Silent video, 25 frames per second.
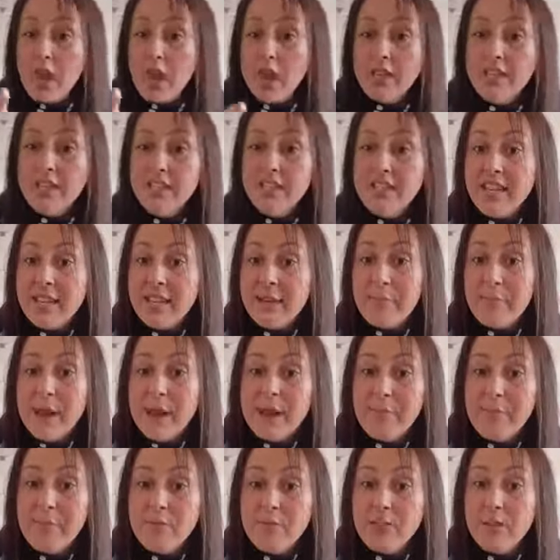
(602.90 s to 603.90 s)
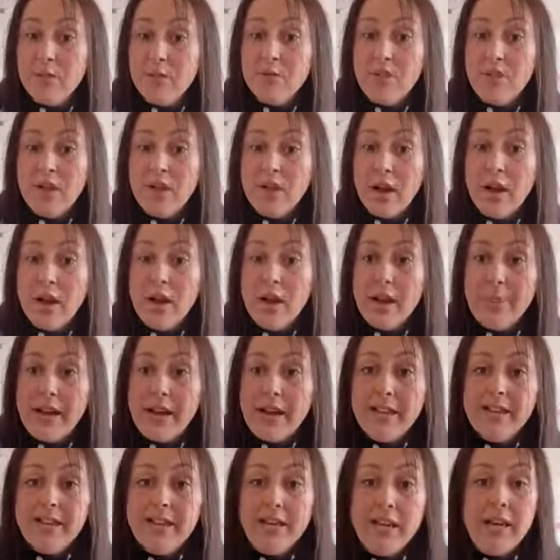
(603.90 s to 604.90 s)
would you like to see the paper dolls that I
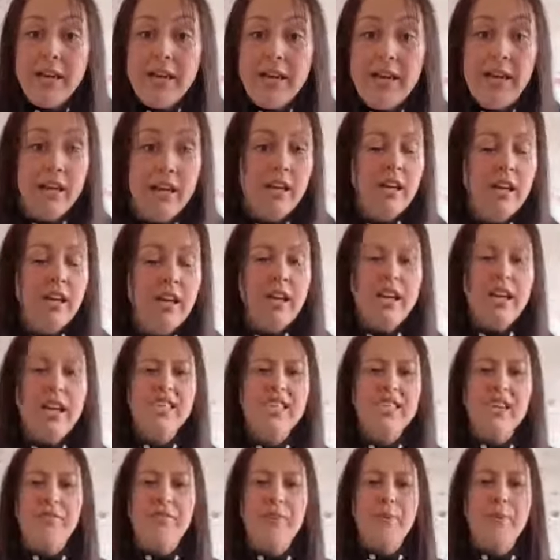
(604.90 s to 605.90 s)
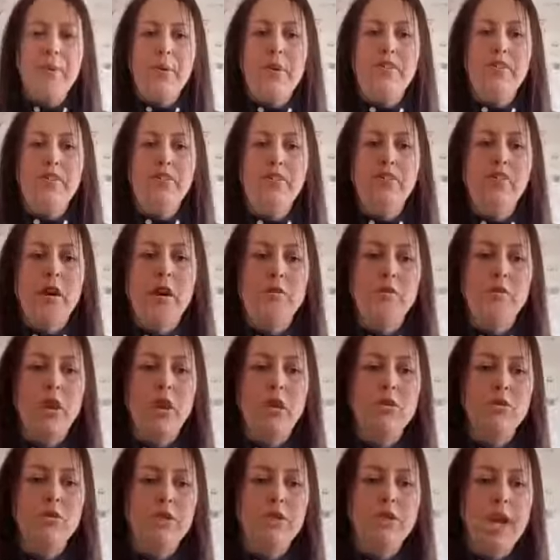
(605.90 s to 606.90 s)
made earlier? Let's give a bit of a
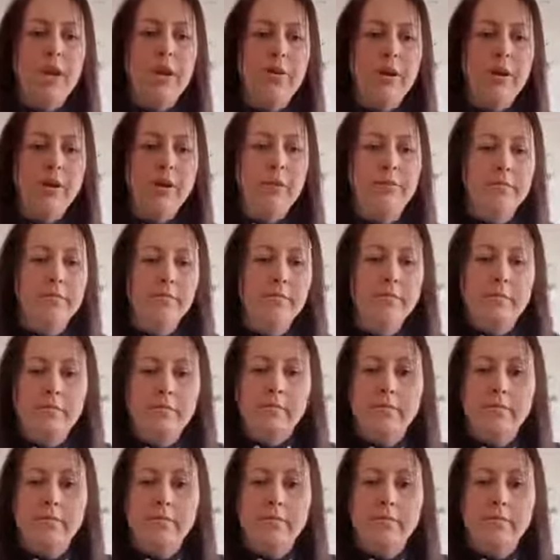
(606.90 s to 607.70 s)
drum roll, shall we?